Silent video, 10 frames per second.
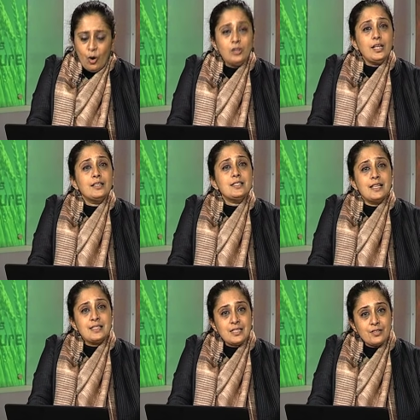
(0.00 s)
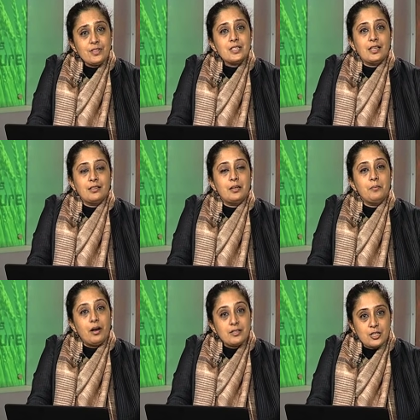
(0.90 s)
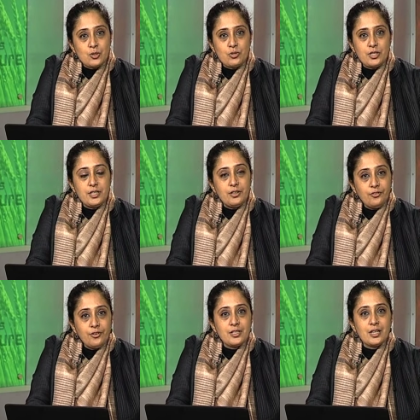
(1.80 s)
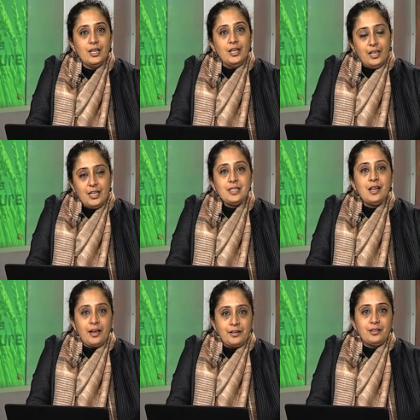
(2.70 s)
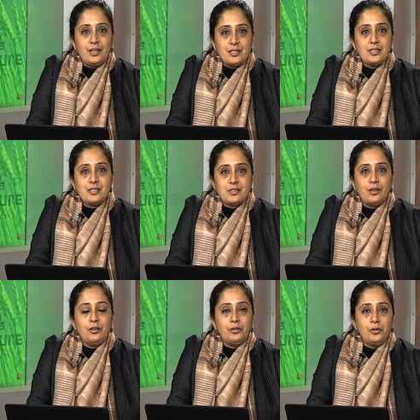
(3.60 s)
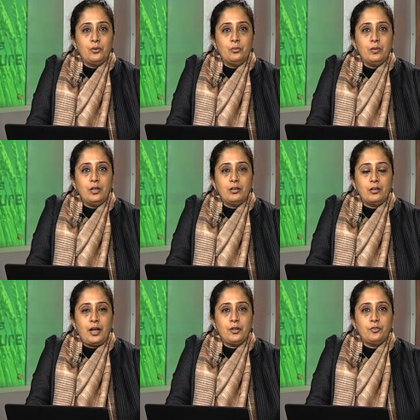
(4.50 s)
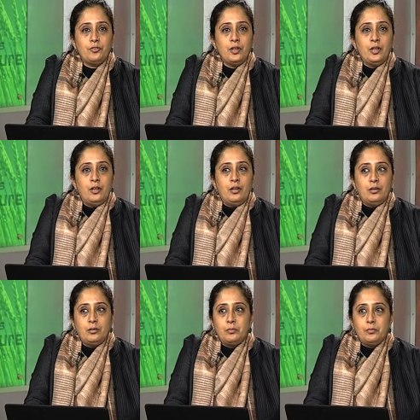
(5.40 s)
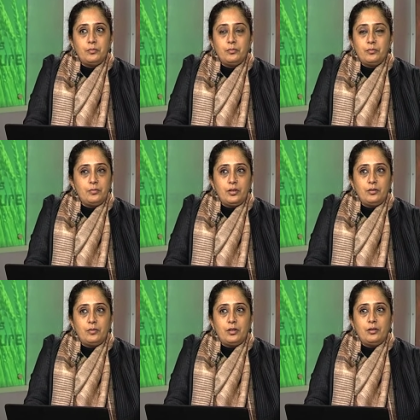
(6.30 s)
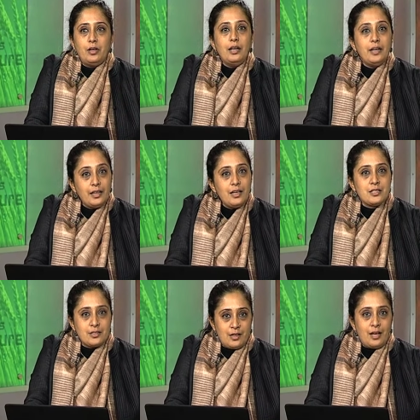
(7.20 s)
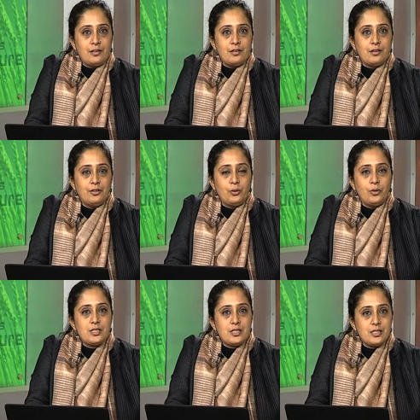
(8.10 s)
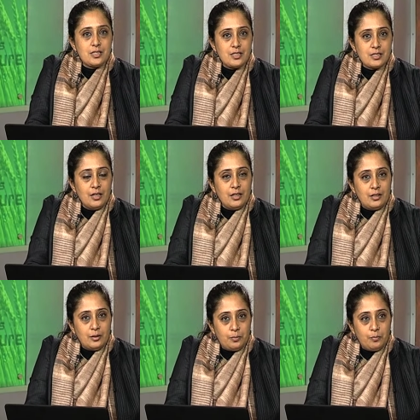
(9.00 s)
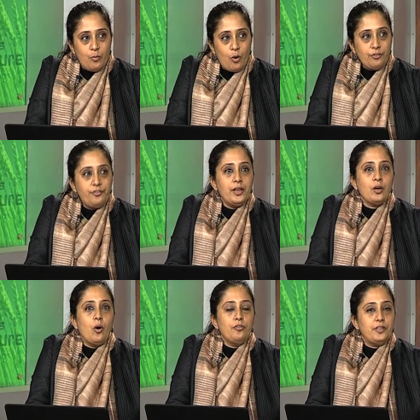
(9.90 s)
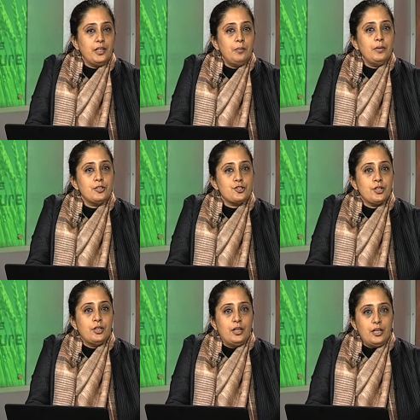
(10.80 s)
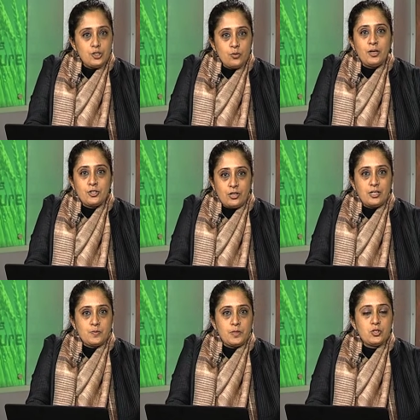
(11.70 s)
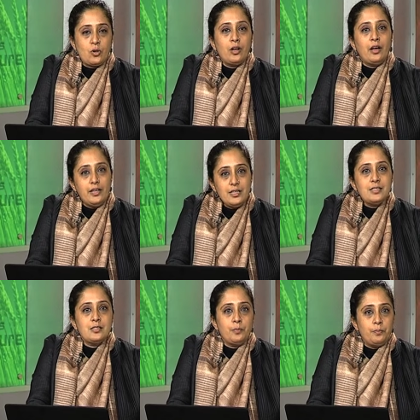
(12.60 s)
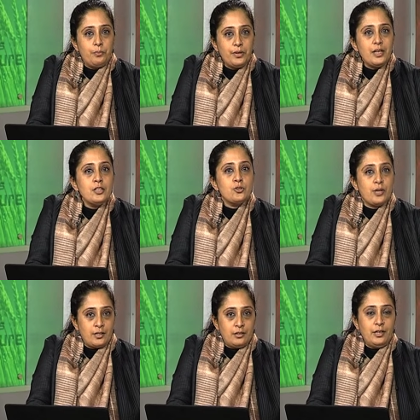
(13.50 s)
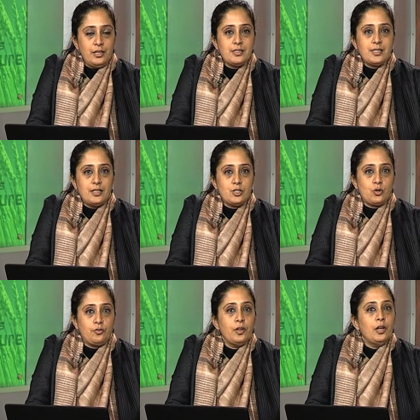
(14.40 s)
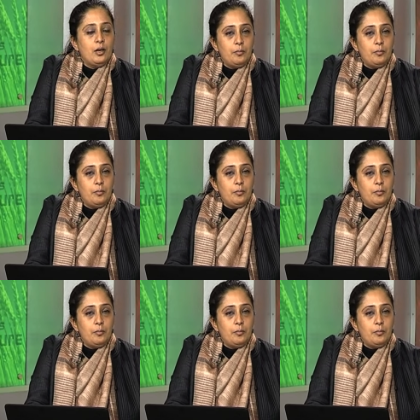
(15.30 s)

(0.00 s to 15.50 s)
or that the sensitivity and the demands are totally different is an idea that is uh, you know uh, kind of um, uh, uh, negated and uh, you know it's it's it's the morphing of the image into Manjula's persona is the bringing together in a sense of